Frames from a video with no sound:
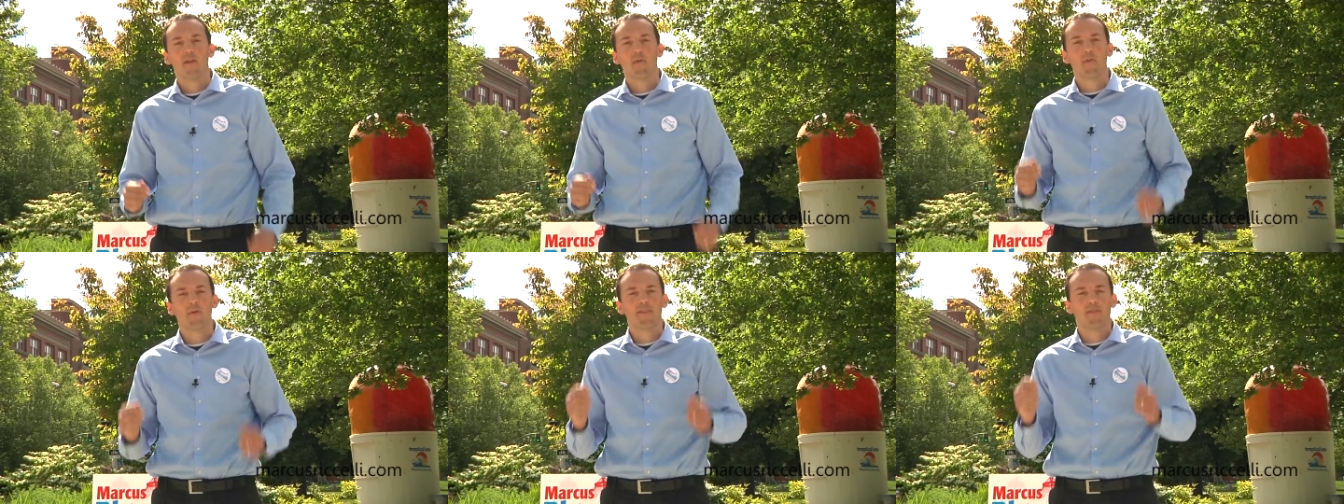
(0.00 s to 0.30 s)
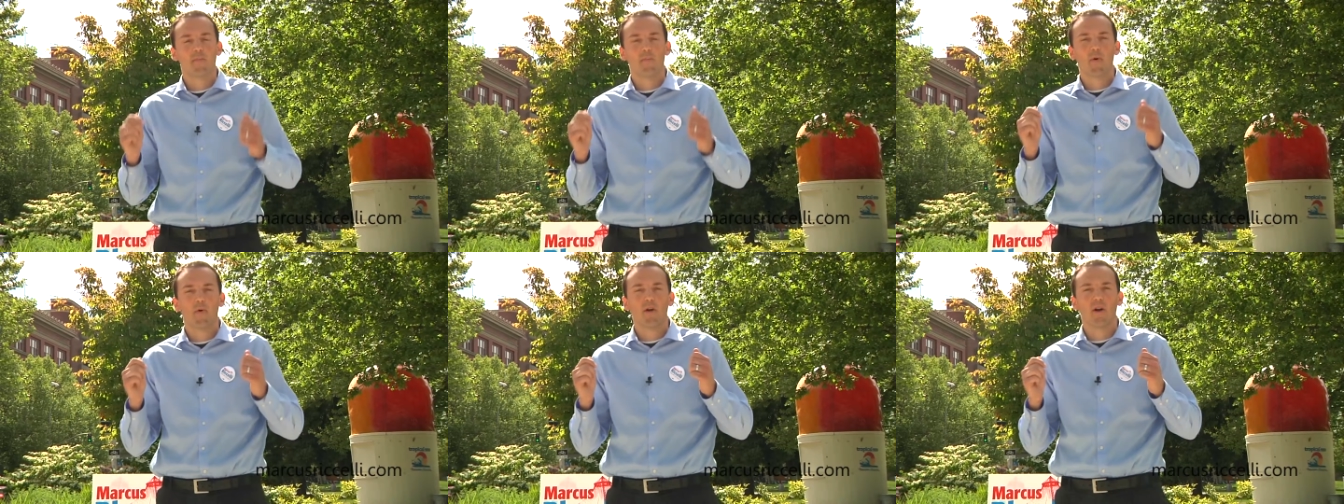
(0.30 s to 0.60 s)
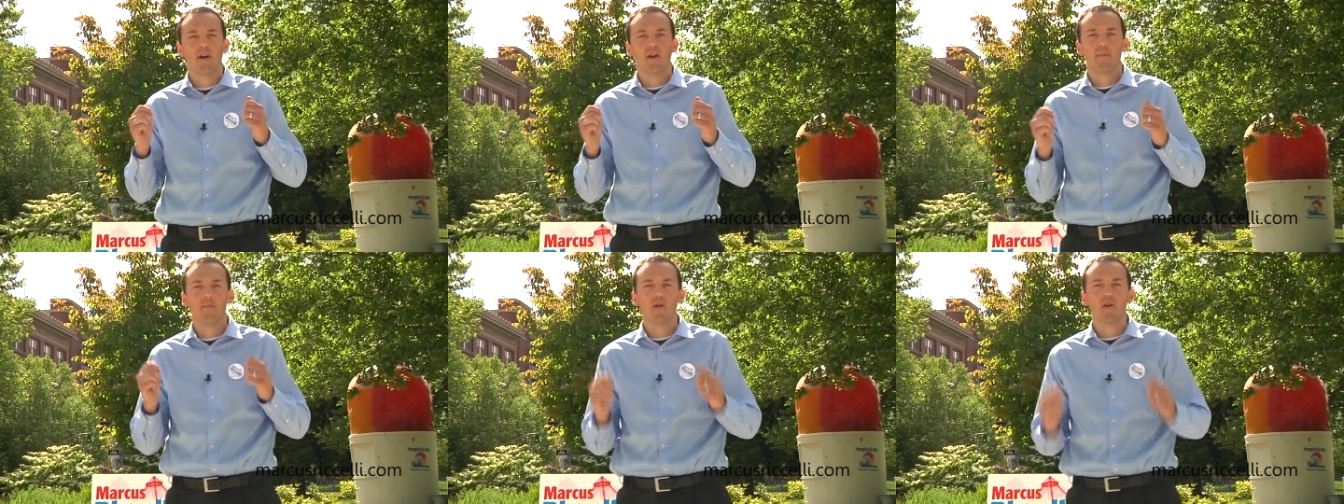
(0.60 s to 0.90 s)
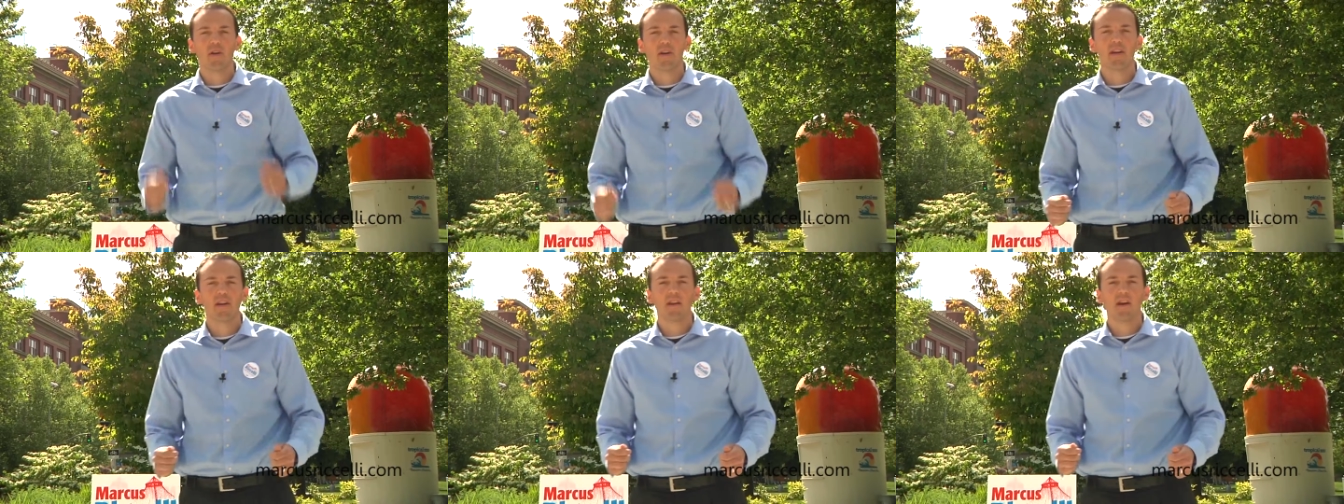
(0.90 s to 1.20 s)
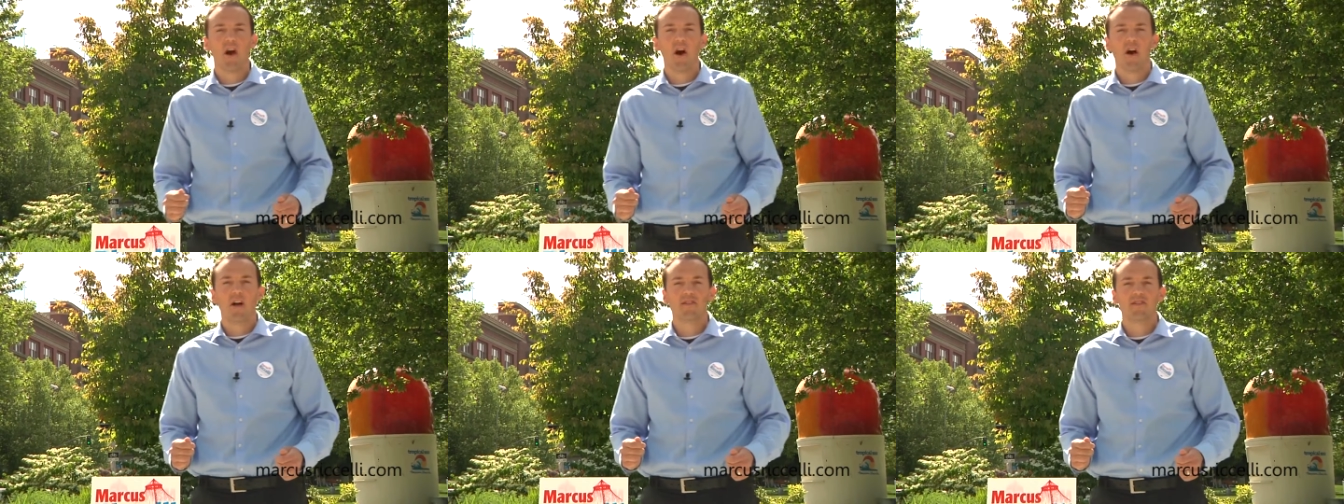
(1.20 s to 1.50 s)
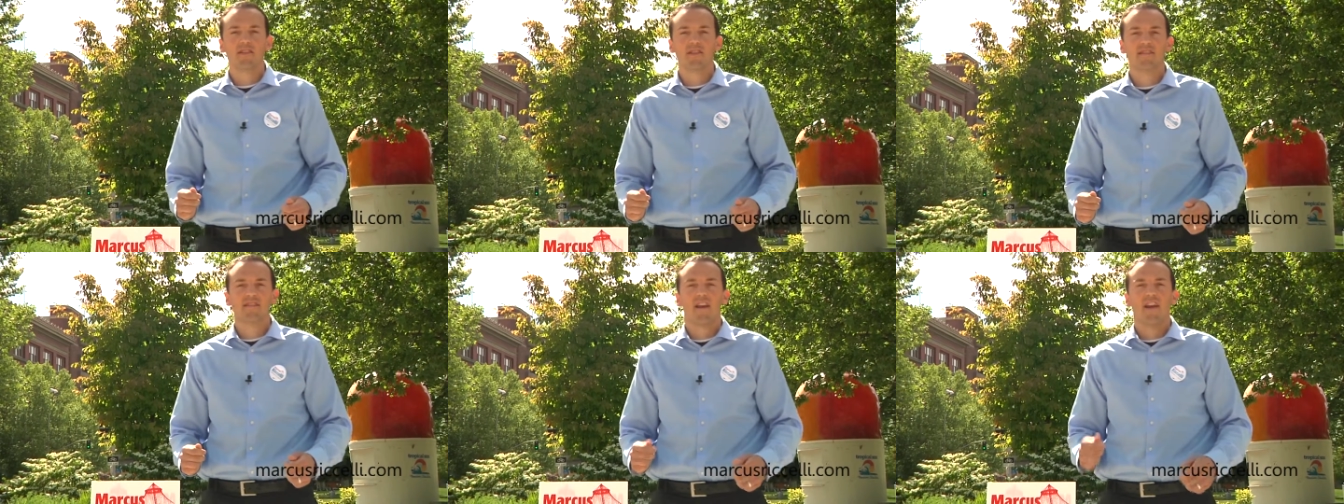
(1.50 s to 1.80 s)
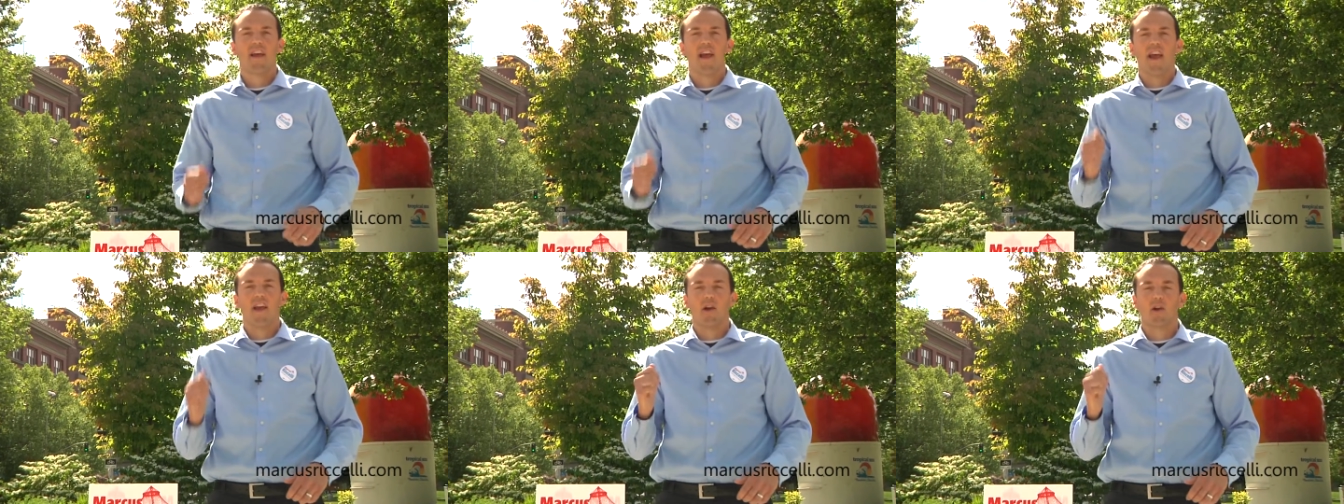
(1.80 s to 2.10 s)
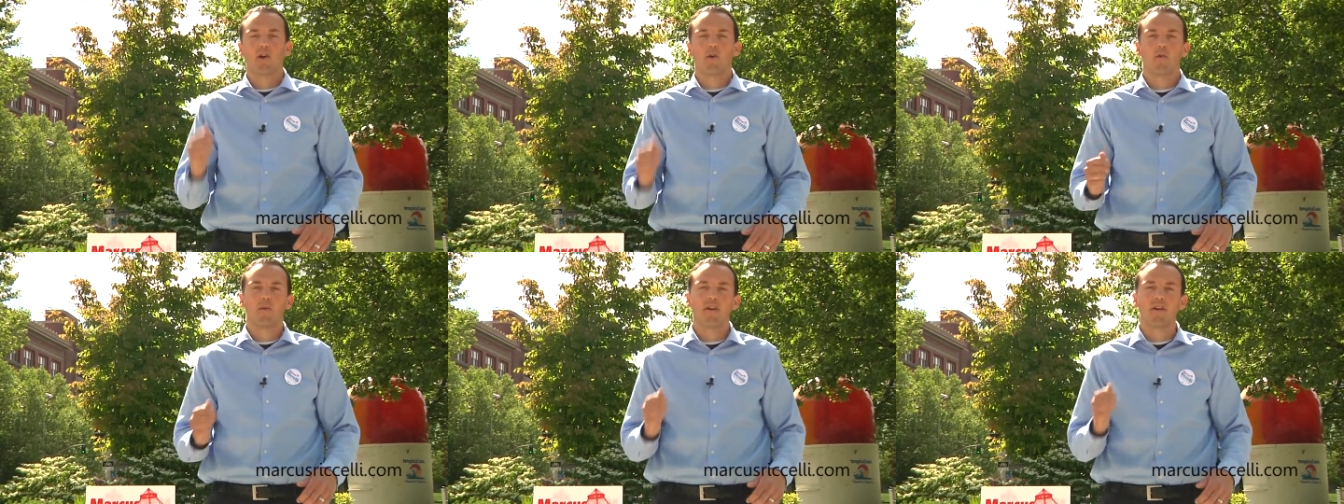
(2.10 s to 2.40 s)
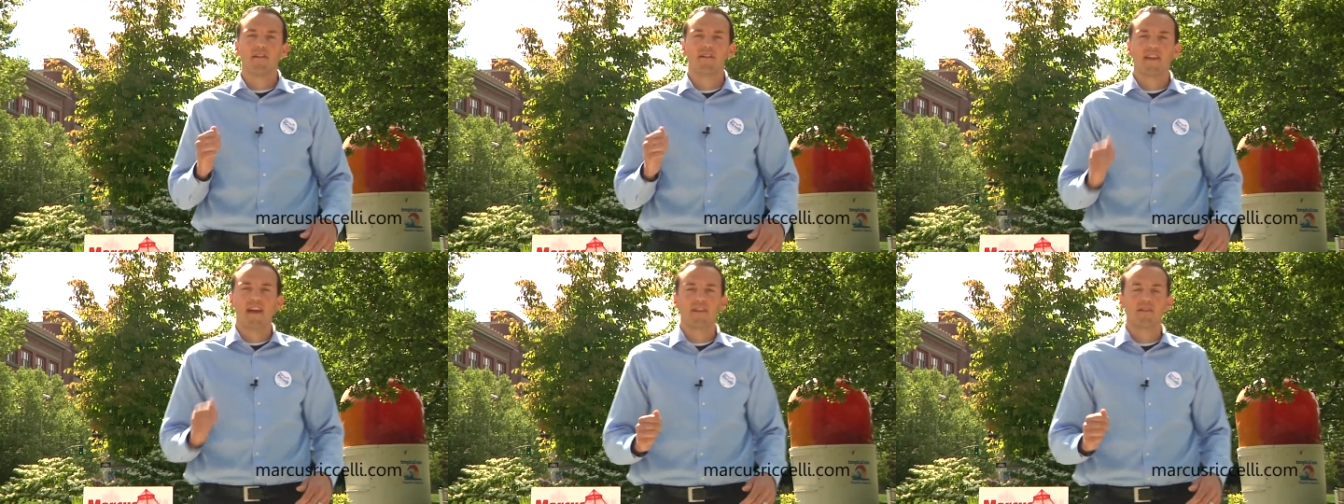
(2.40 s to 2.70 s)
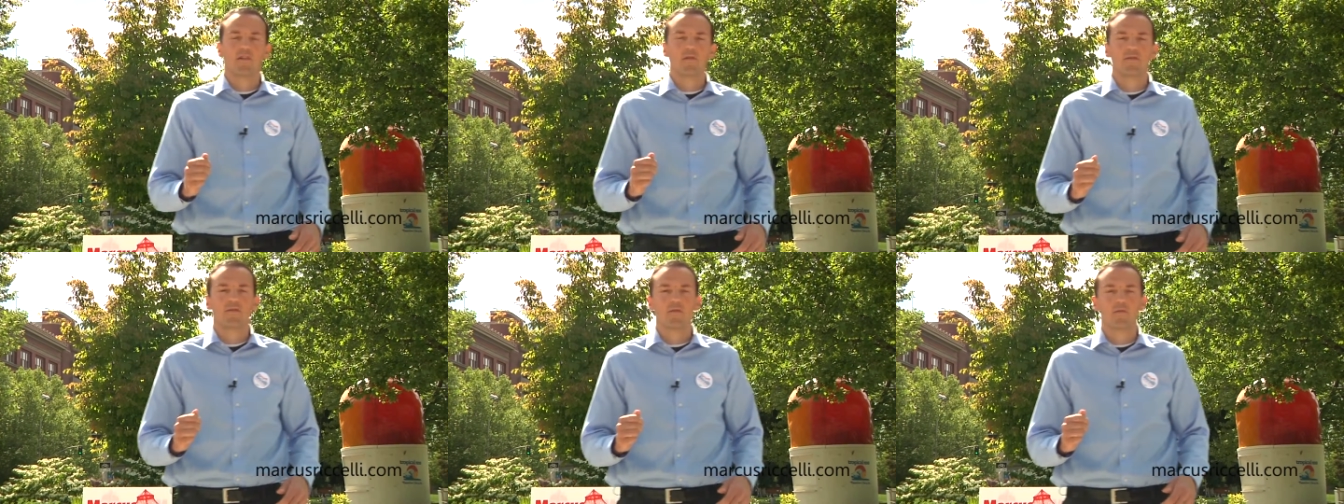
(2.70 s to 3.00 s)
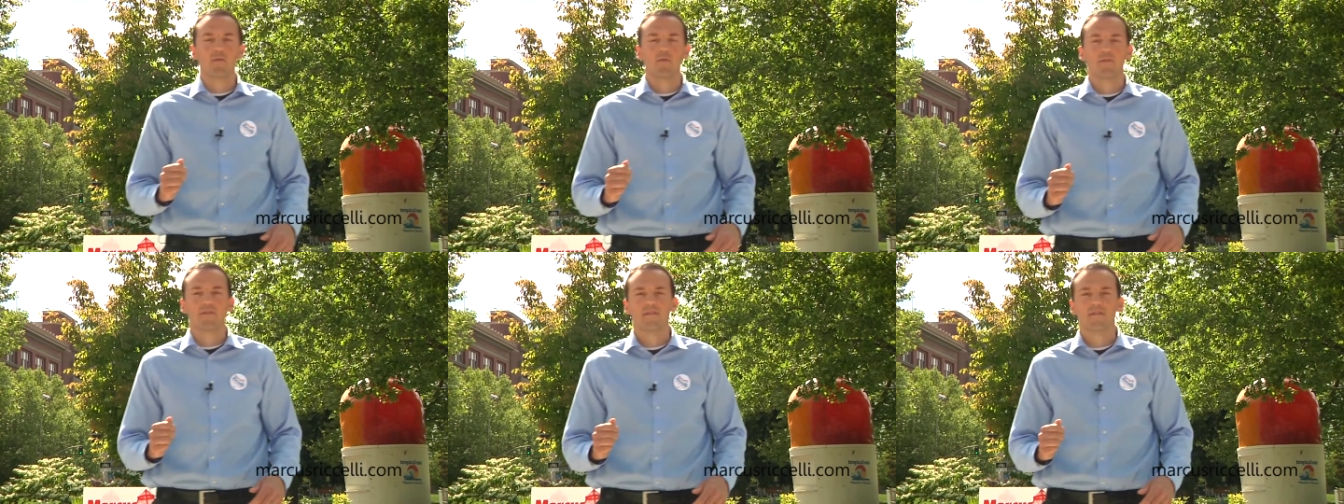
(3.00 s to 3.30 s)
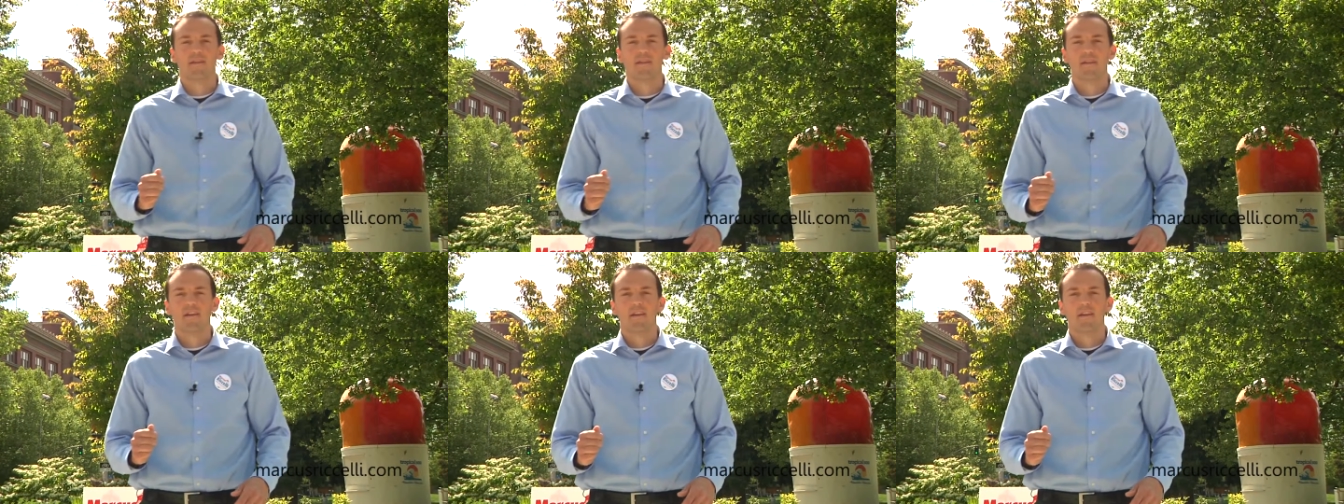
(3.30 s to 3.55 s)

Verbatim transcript: We support our community colleges and our career and technical schools.